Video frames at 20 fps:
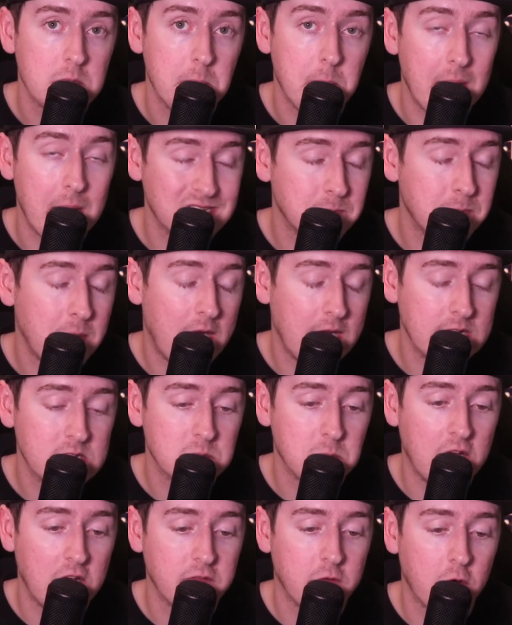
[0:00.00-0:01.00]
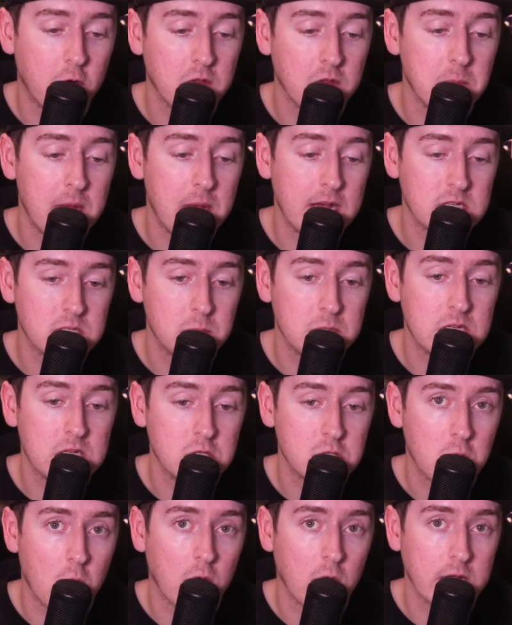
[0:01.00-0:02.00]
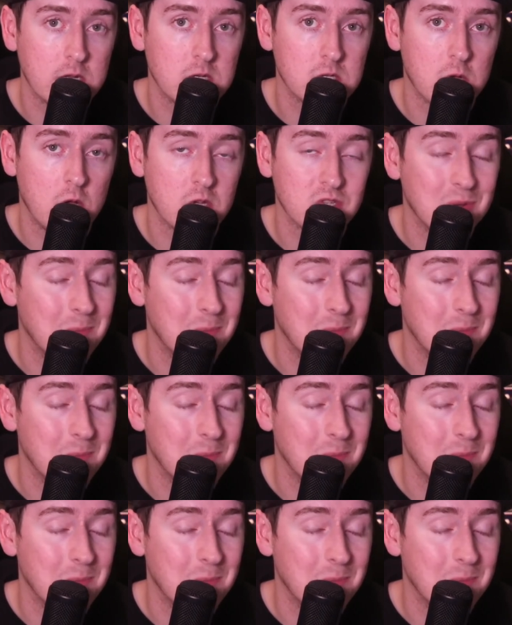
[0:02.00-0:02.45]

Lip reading: Best Buy is by far the best, but then Target is also.